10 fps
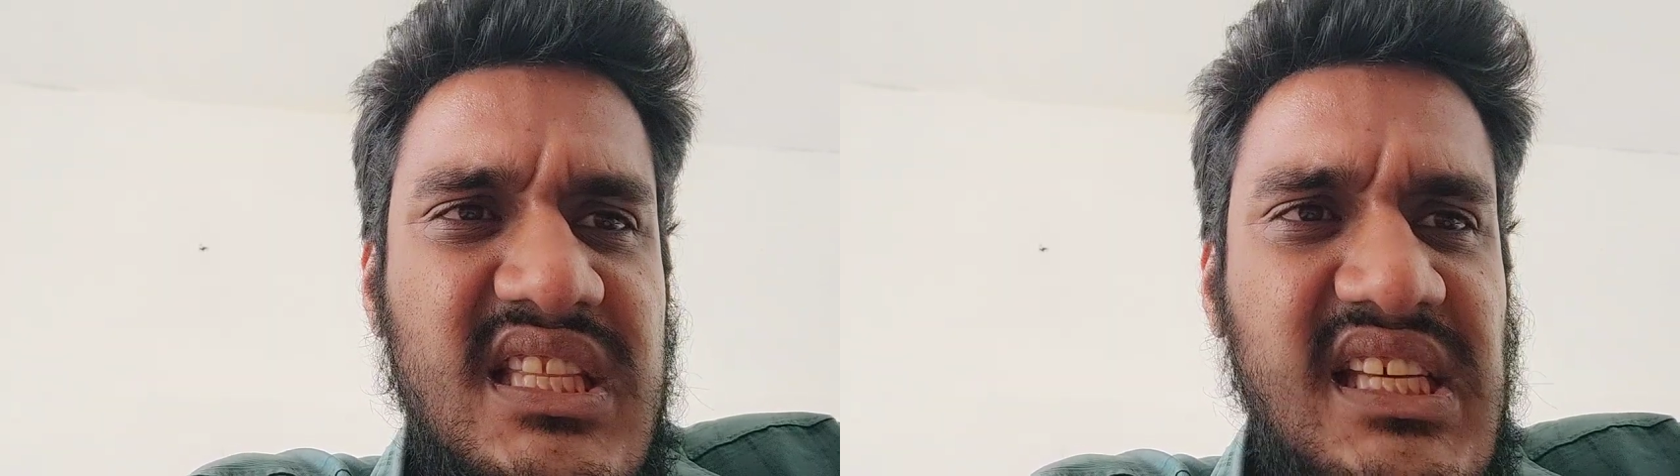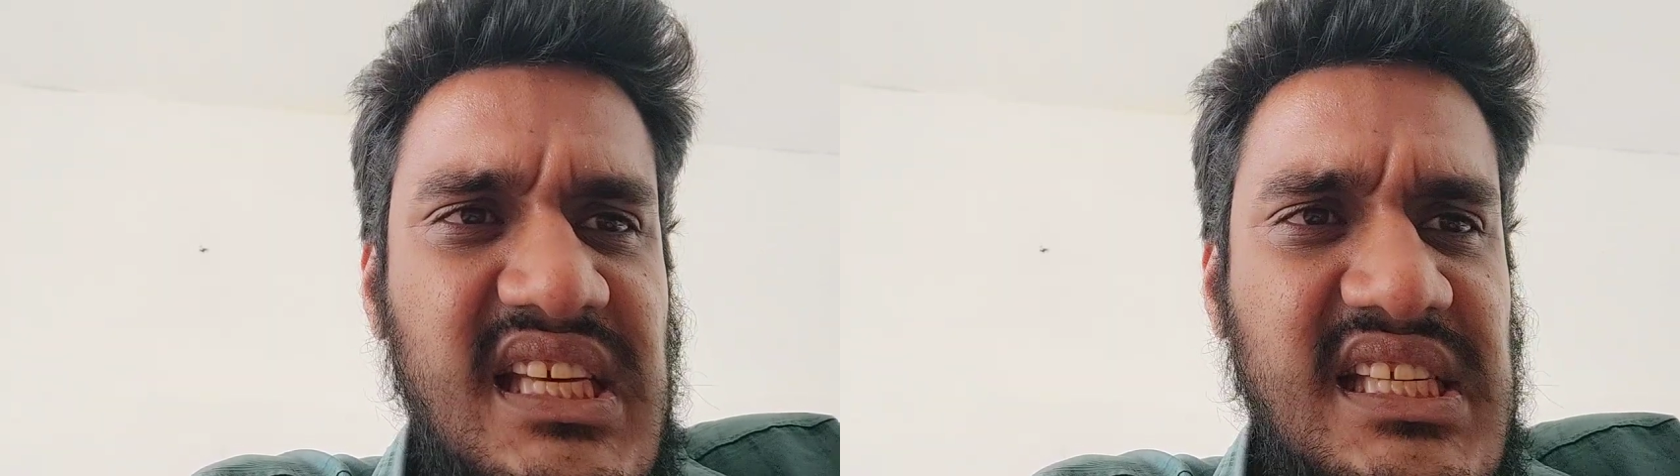
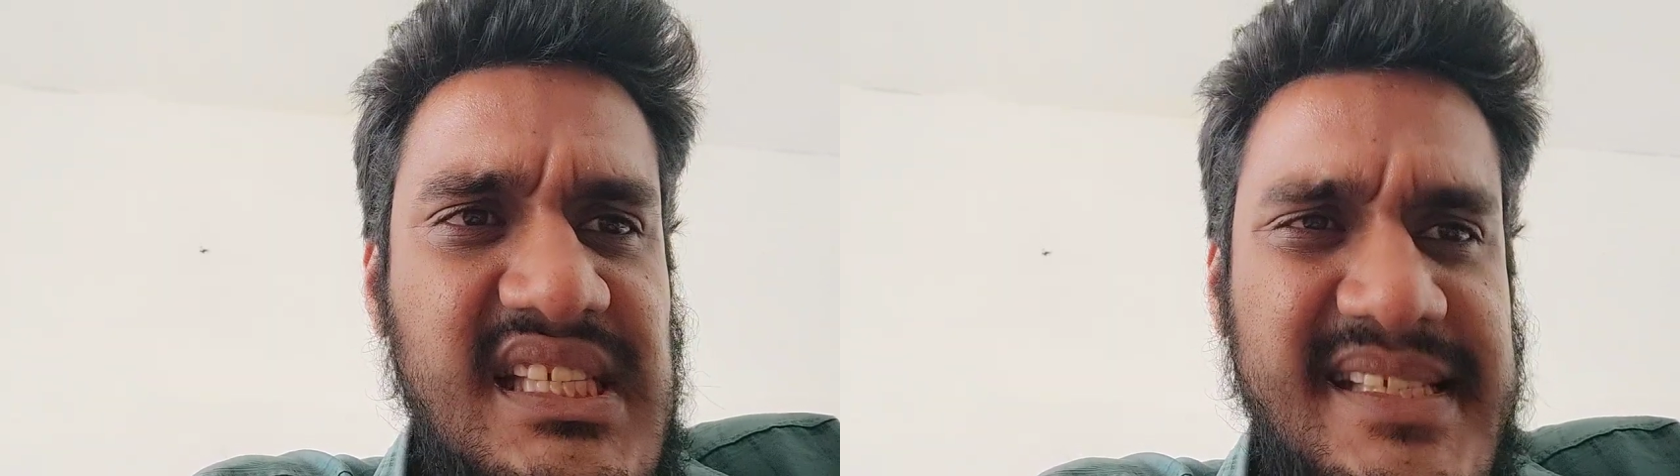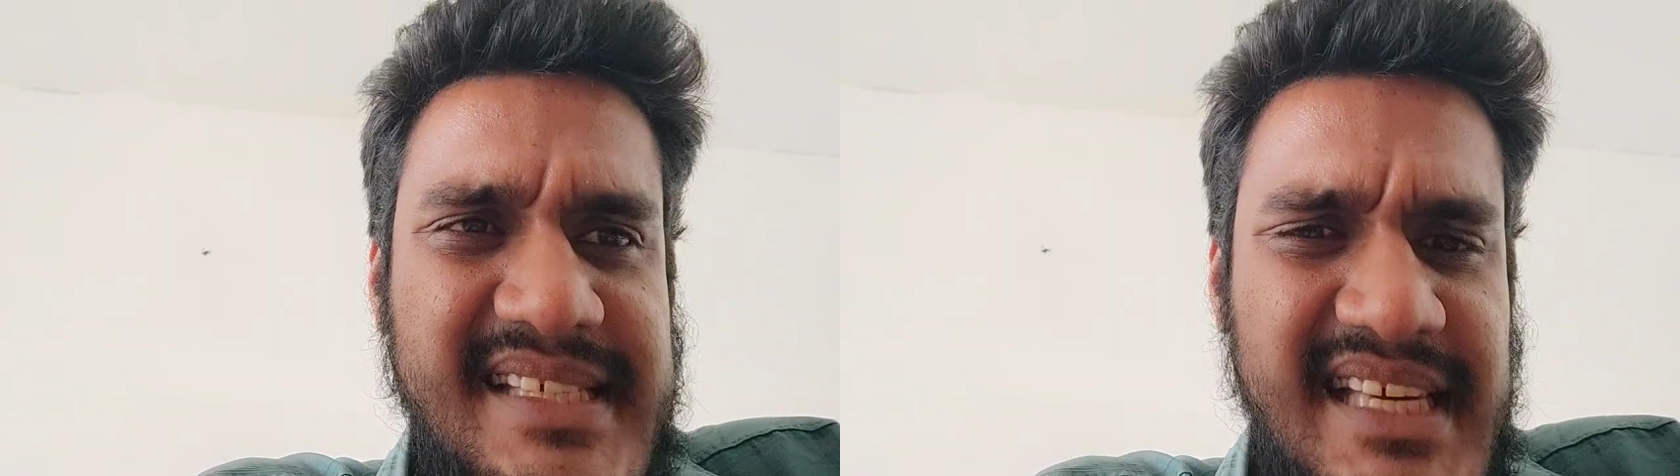
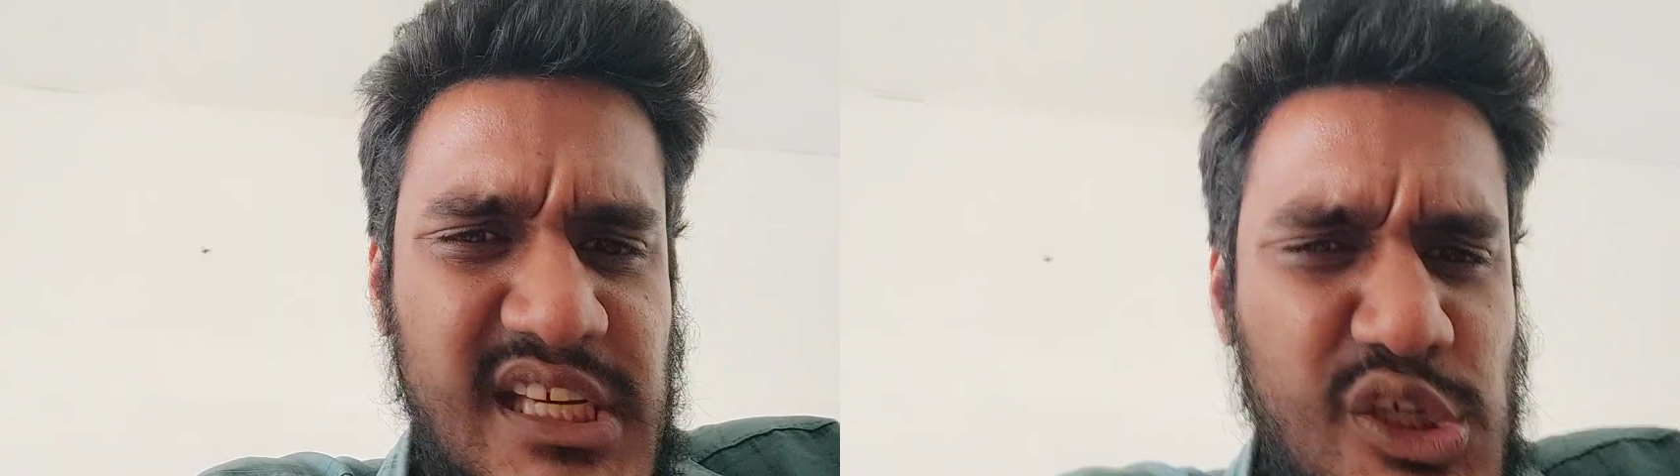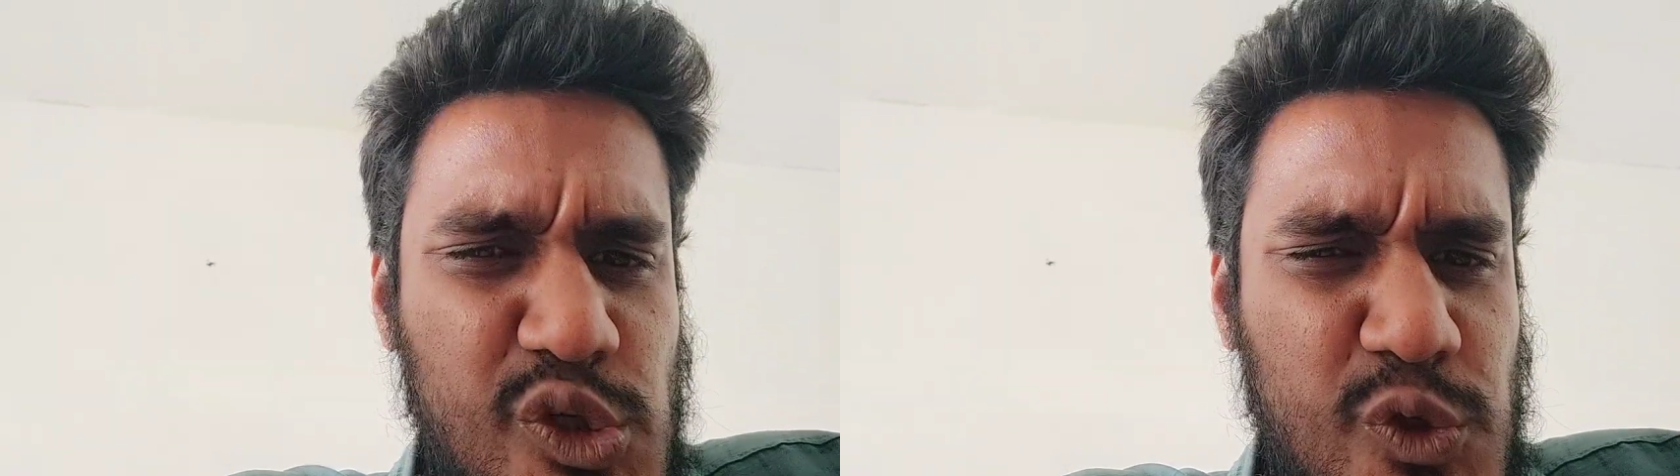these
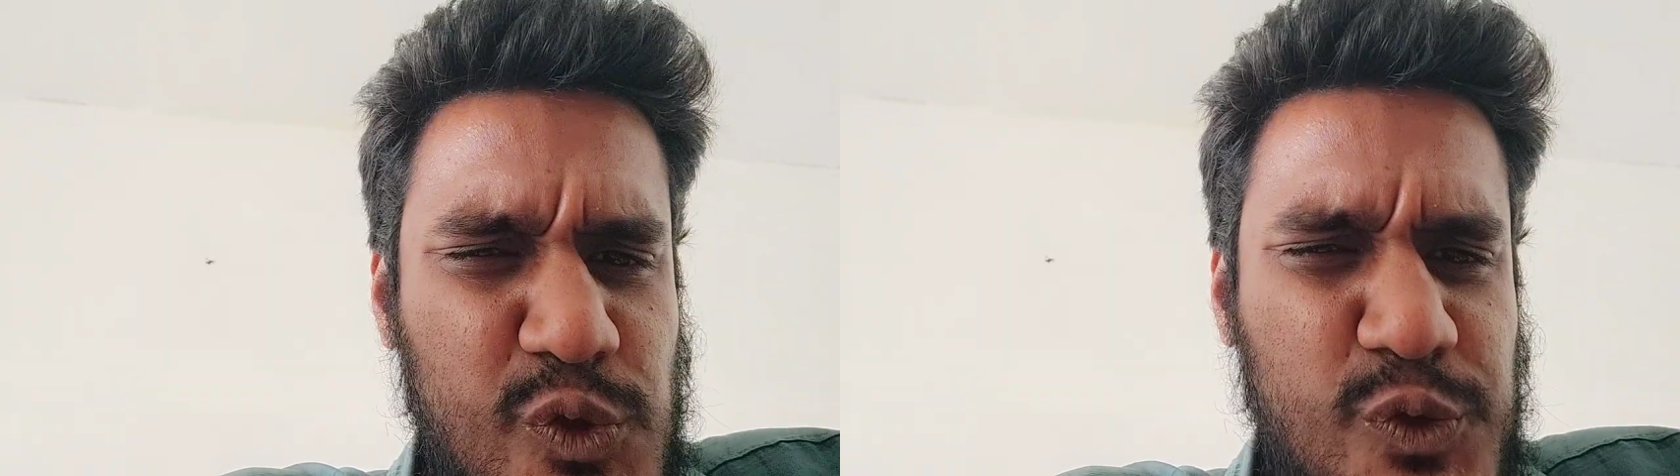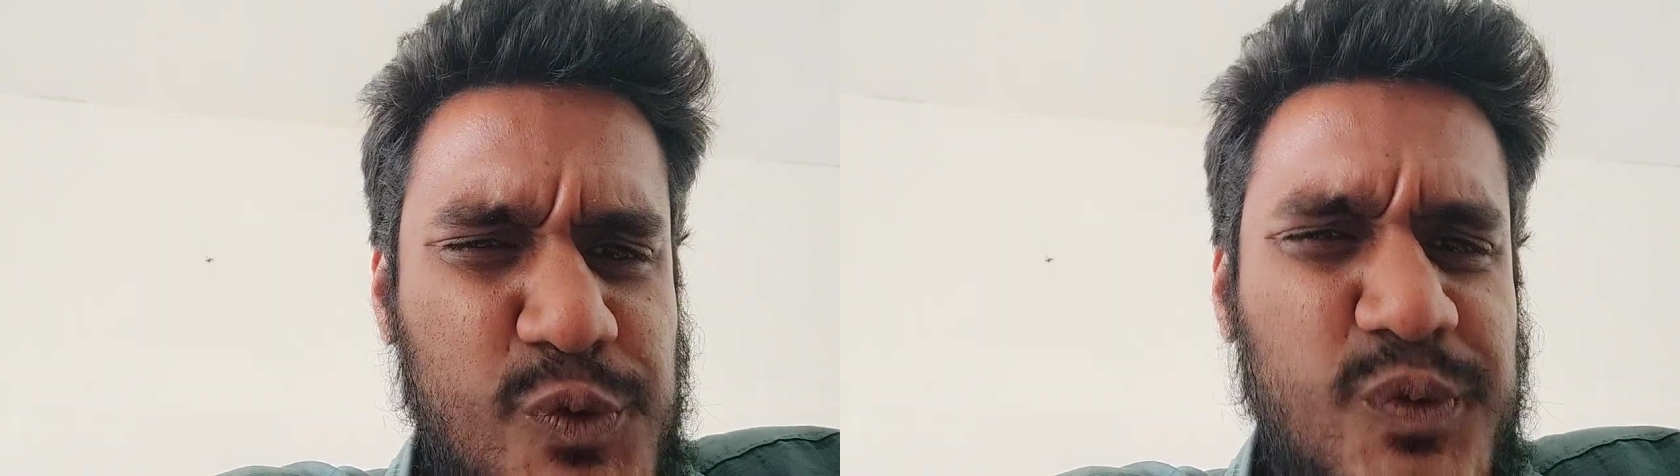
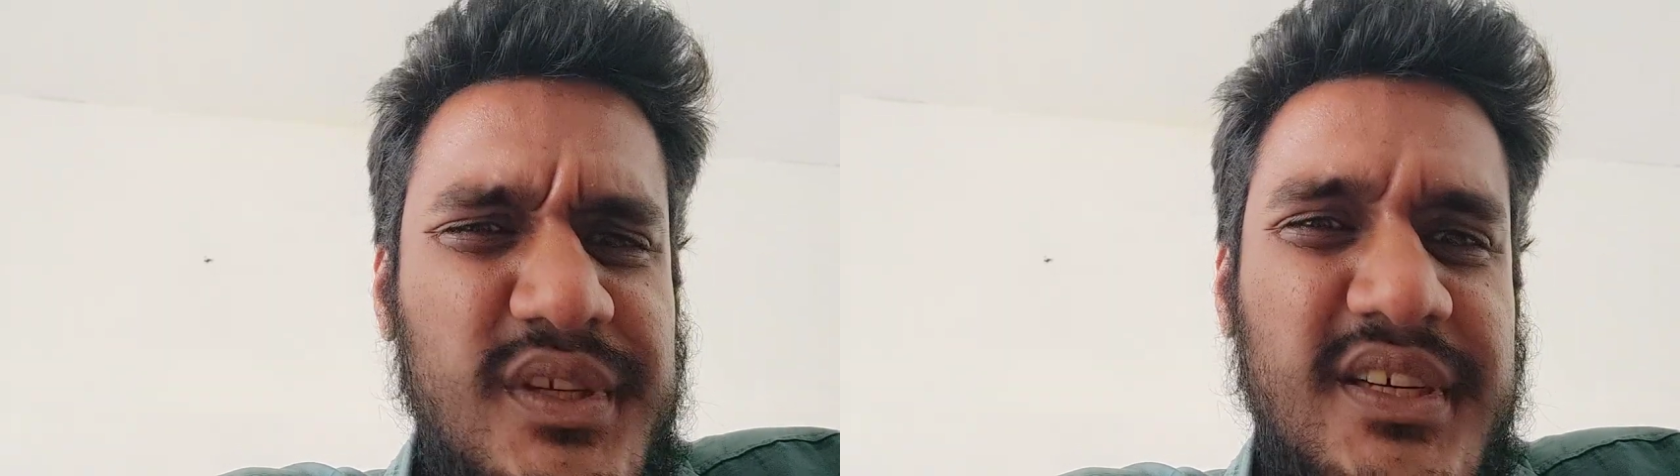include